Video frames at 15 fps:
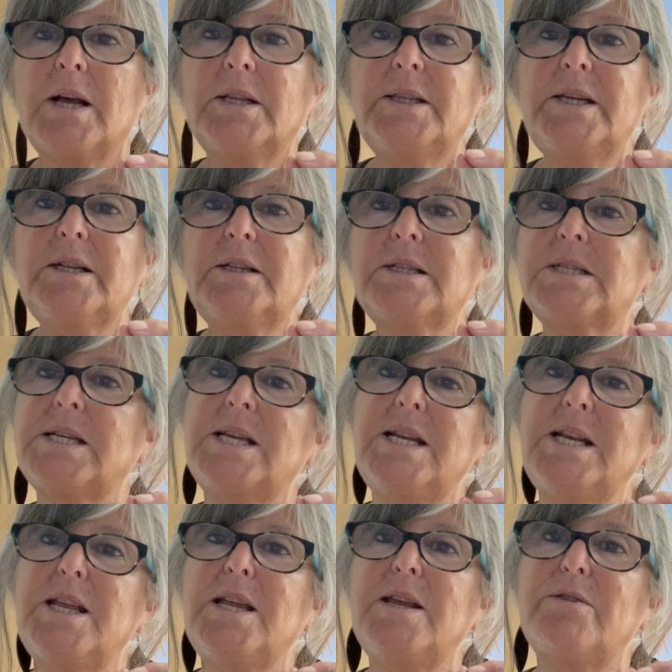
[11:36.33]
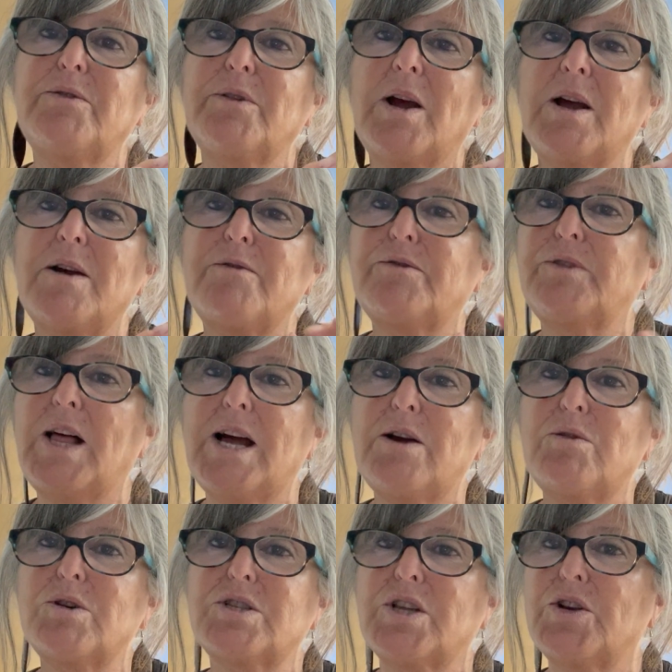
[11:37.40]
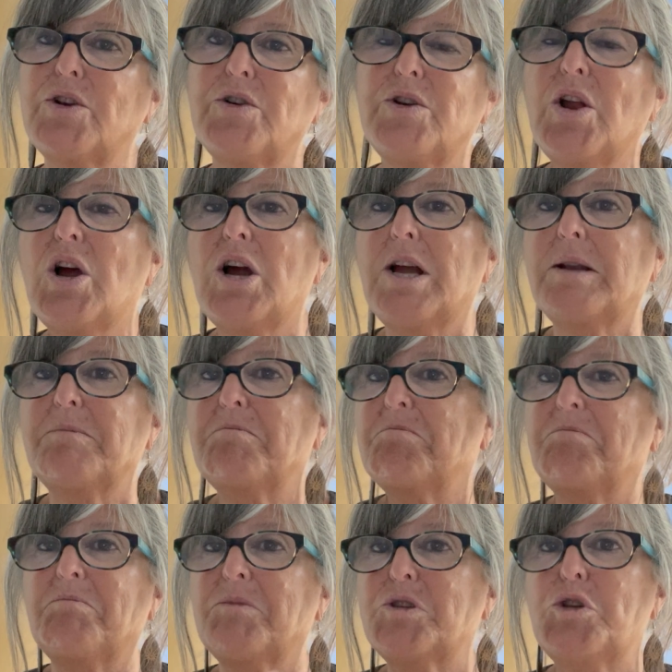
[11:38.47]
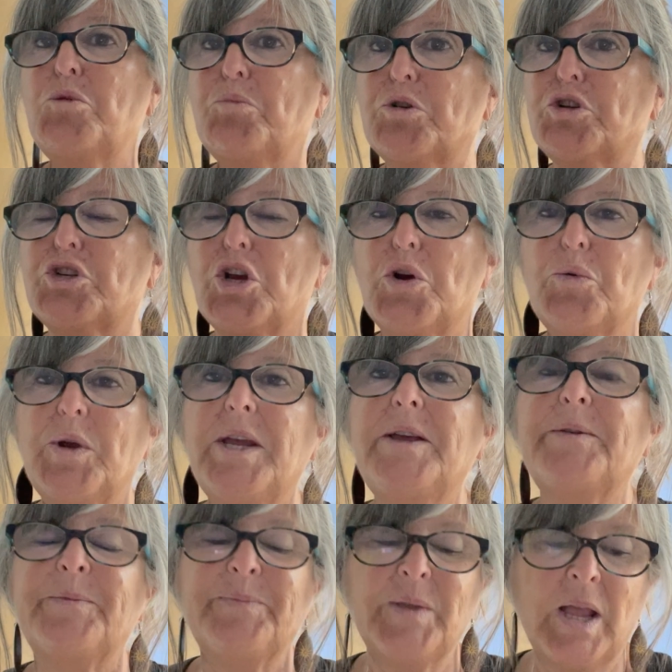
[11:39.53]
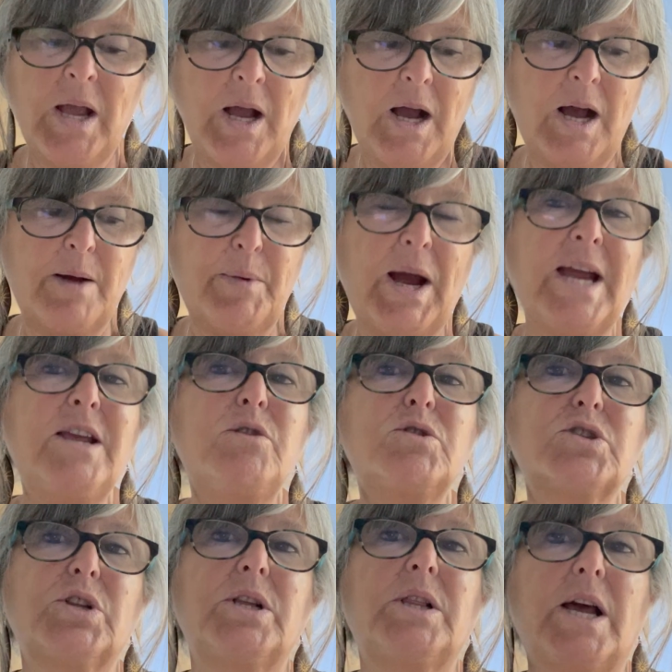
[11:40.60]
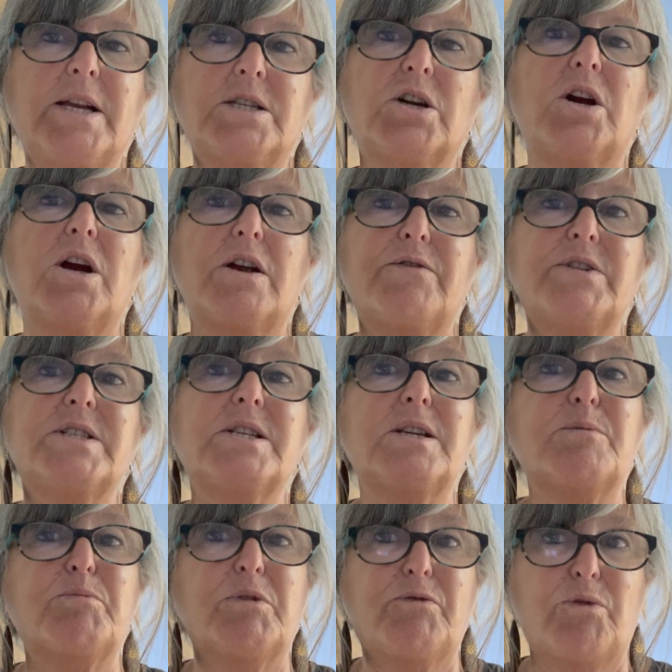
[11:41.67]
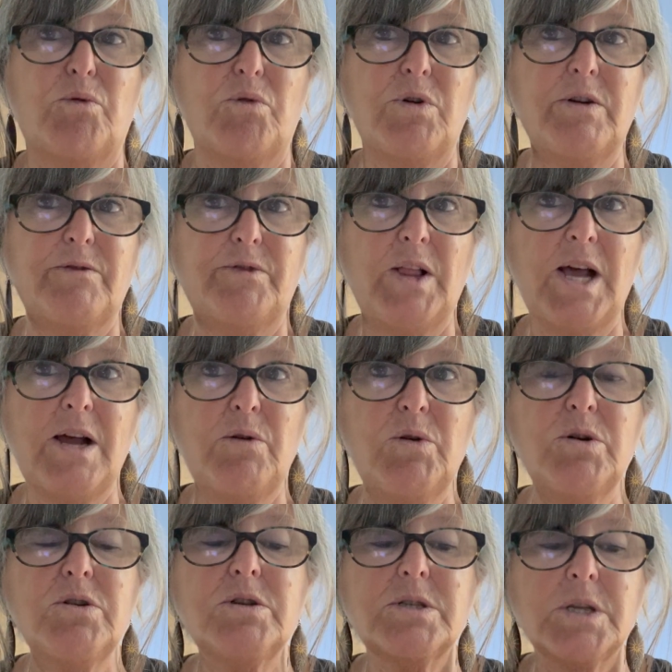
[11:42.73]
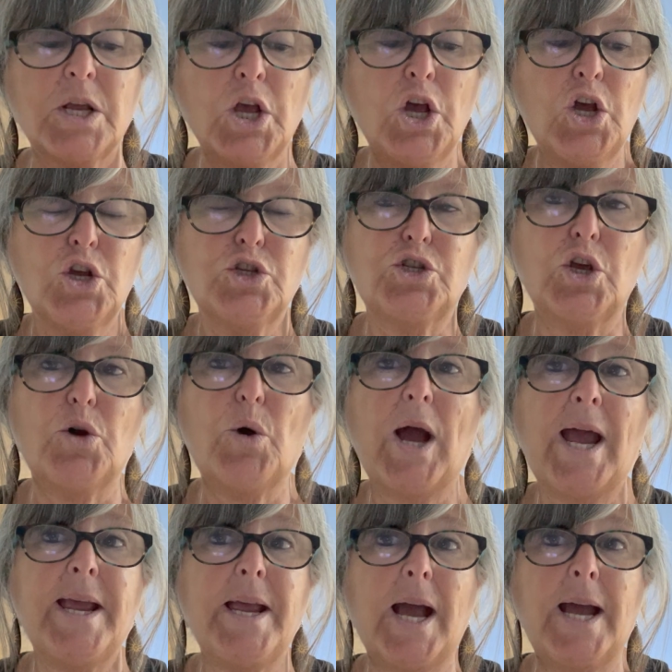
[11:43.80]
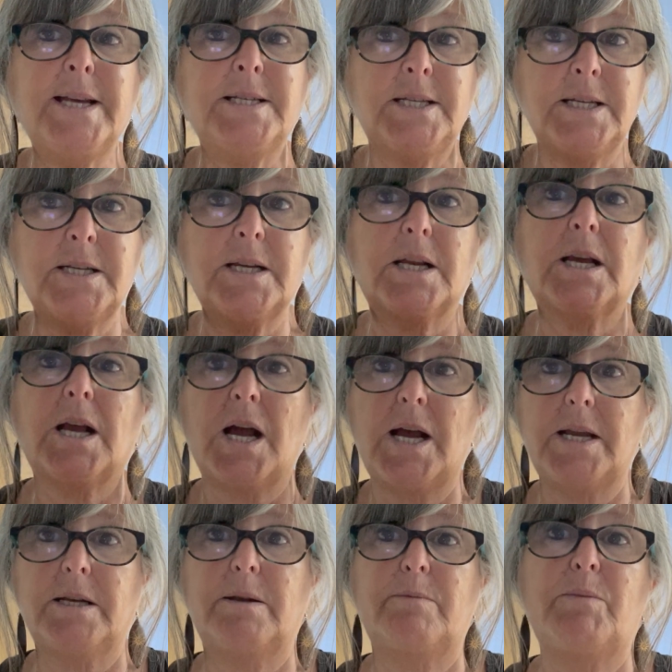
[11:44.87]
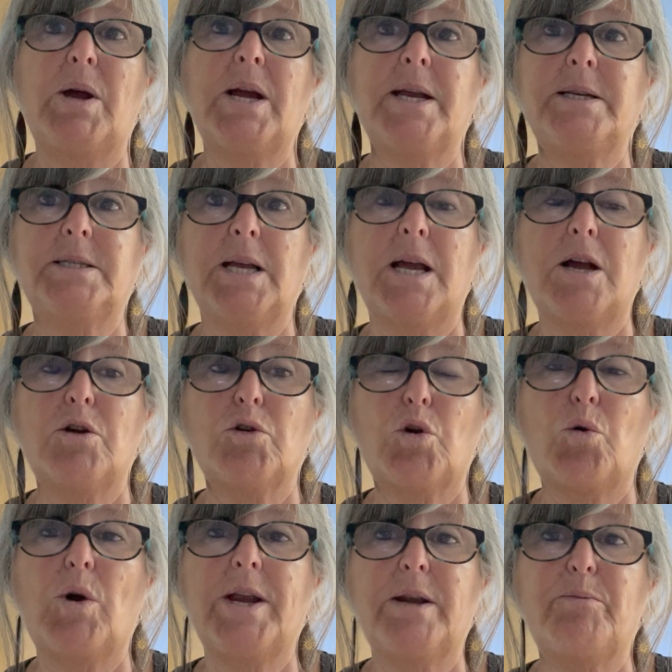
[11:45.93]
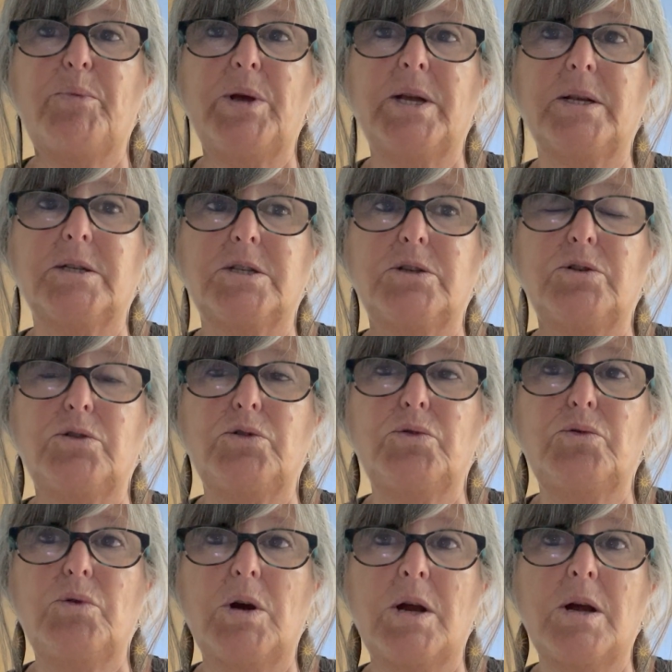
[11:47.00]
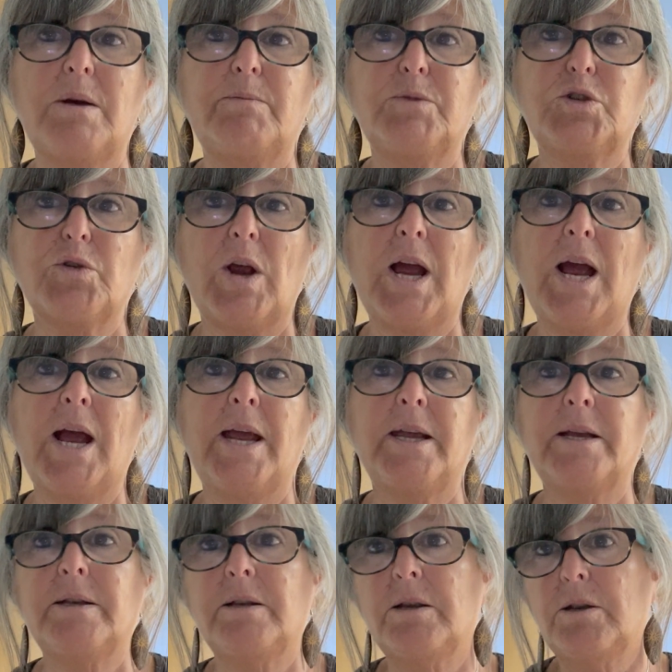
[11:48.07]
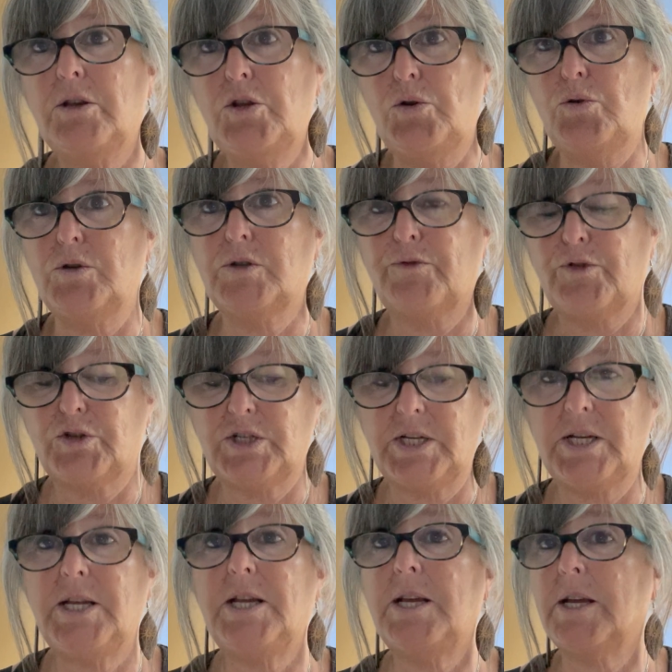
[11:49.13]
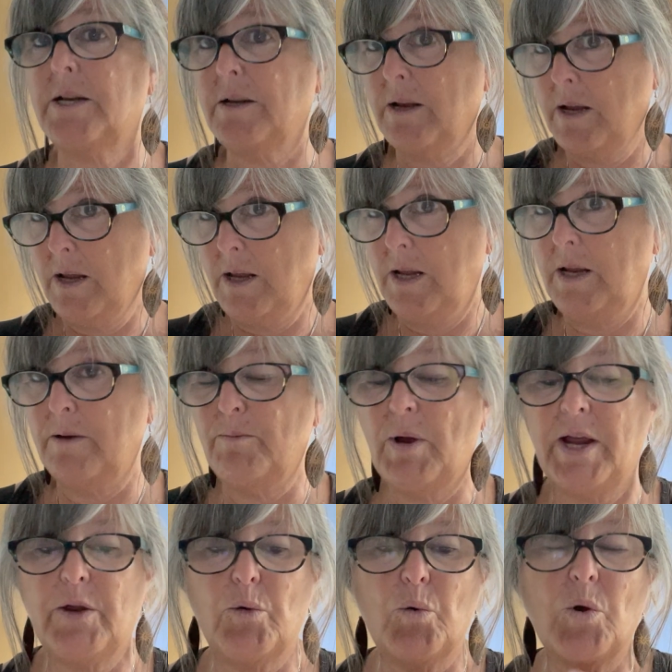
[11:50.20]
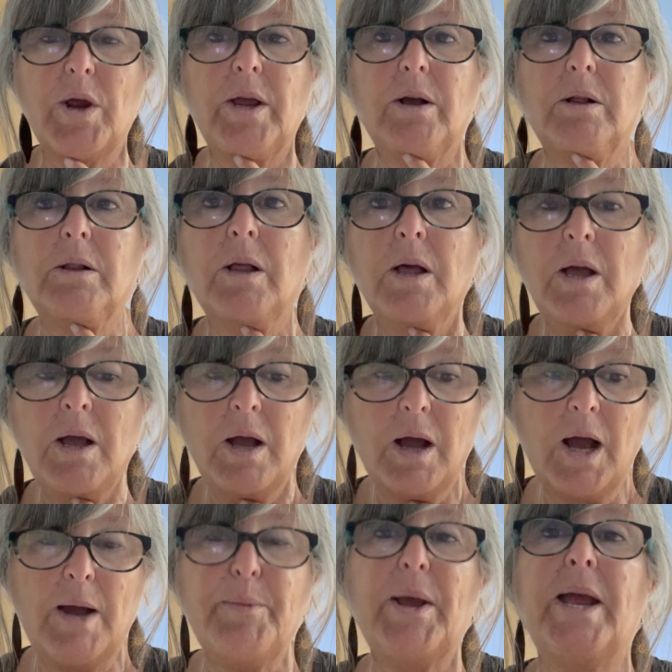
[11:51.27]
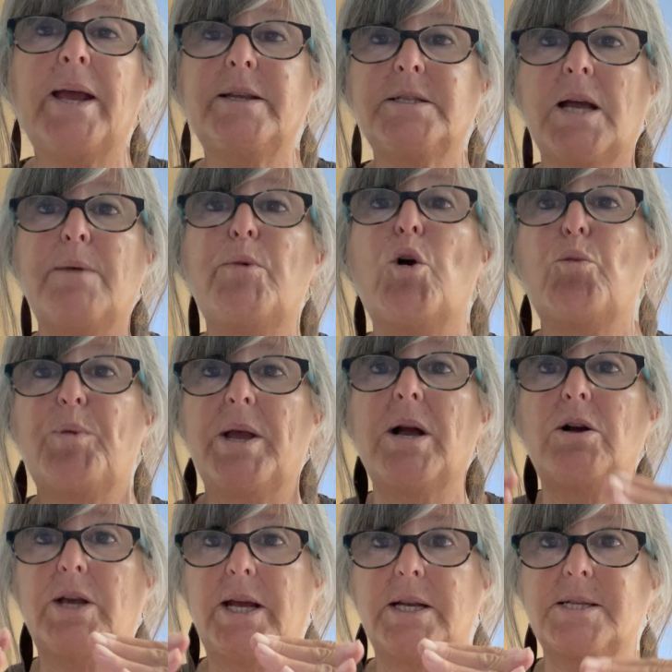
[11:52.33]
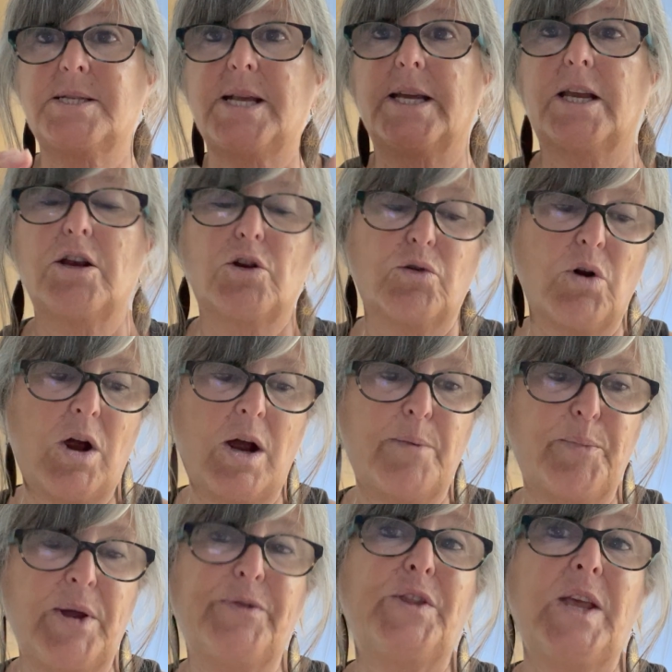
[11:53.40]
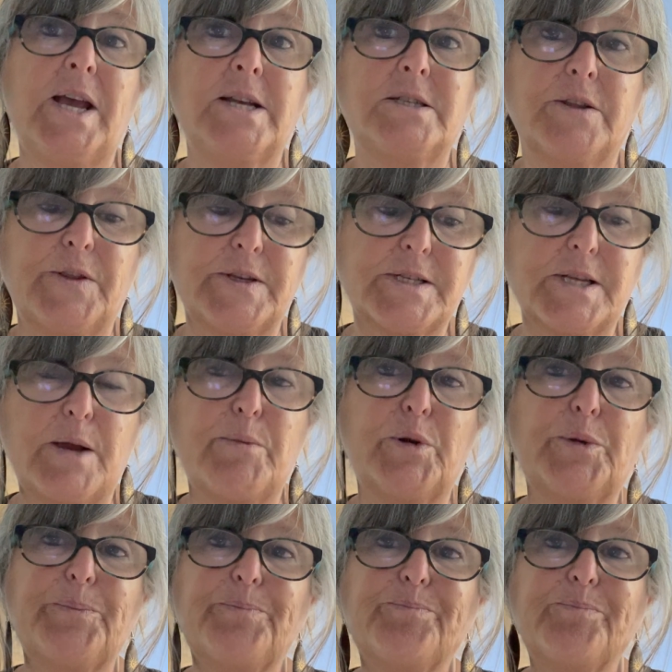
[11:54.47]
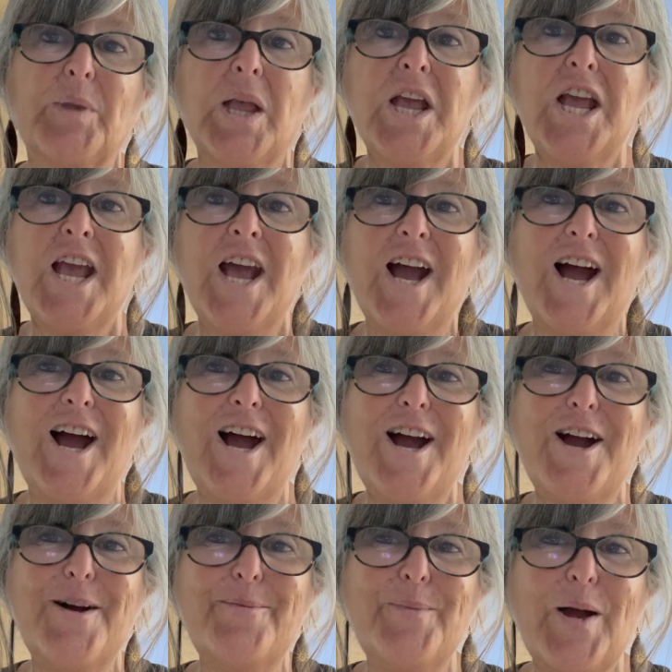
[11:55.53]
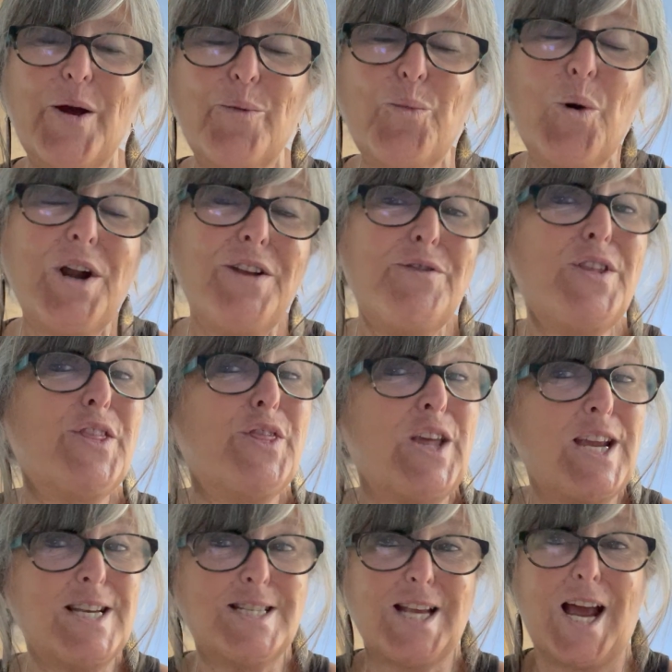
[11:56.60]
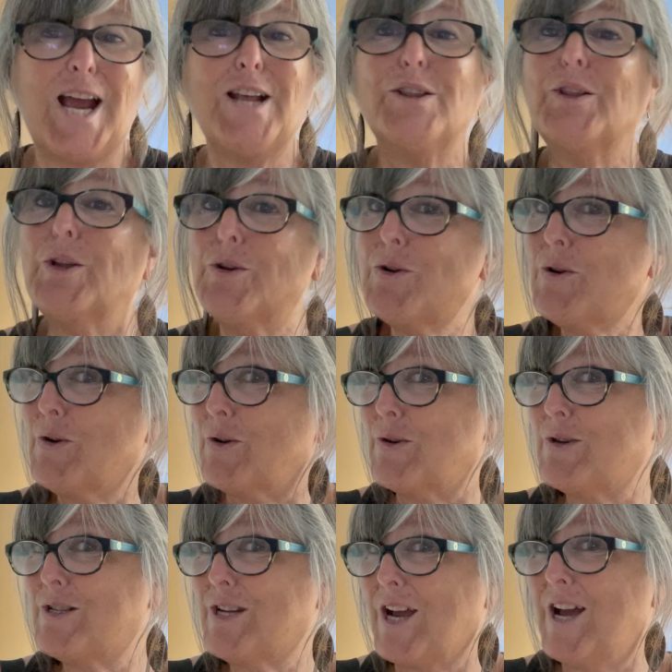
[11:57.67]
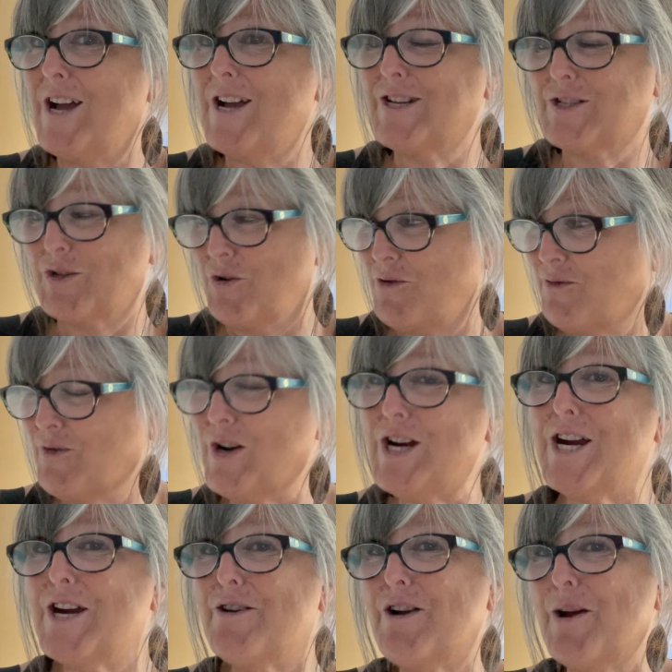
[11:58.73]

little teeny flowers that are not super showy. I usually like to harvest it before it flowers. So I did cut mine down quite a bit to dry and use for tea and in my oil. And I'm hoping I'll get a second crop at the end of the summer. One of the things I learned so far